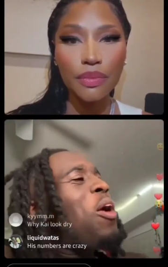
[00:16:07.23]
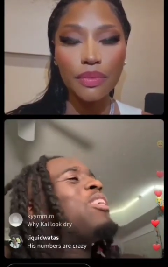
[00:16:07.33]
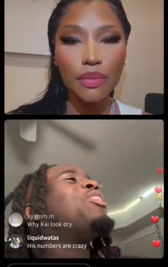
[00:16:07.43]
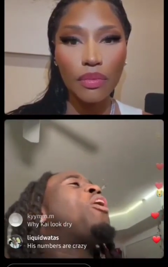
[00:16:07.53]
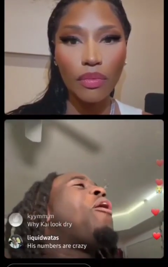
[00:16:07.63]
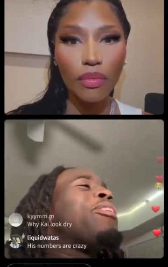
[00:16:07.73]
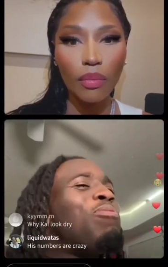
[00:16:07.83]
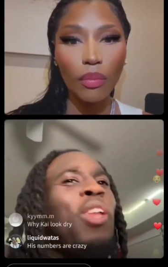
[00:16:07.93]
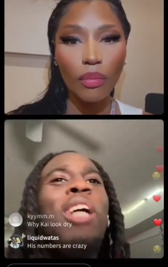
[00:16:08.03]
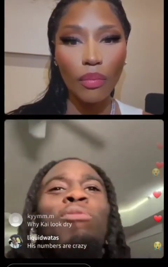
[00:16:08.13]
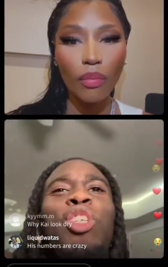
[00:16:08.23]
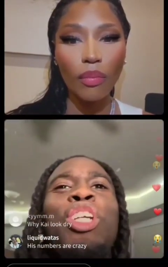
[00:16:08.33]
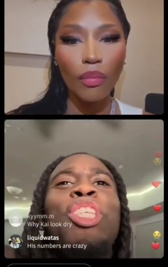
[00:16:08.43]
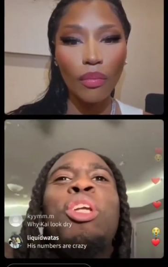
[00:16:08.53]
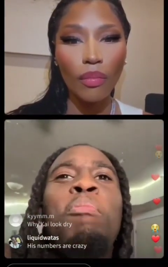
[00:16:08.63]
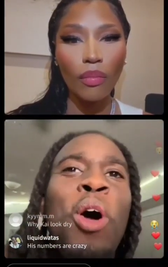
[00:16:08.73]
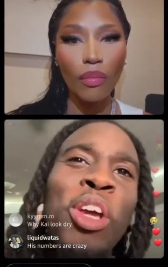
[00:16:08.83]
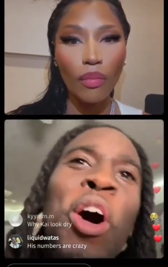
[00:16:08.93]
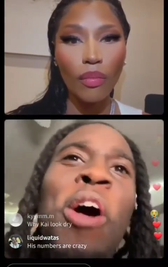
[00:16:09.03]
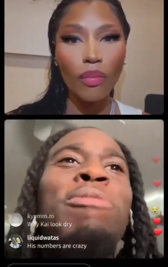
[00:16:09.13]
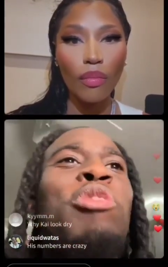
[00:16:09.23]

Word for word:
Speaker 1: You know, between it to the board, you know.